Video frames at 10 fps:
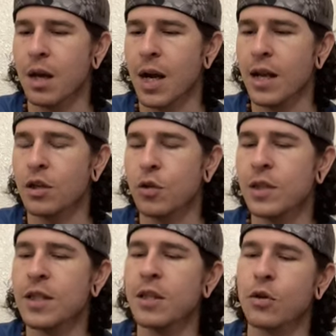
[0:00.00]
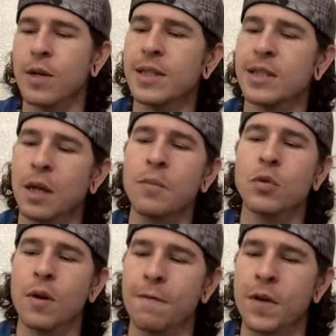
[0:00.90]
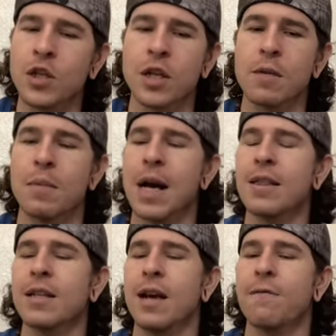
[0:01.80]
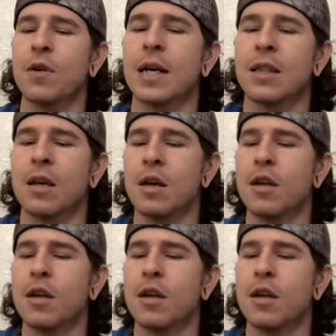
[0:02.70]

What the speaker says: I do see that there is some sort of vision in mind that I feel like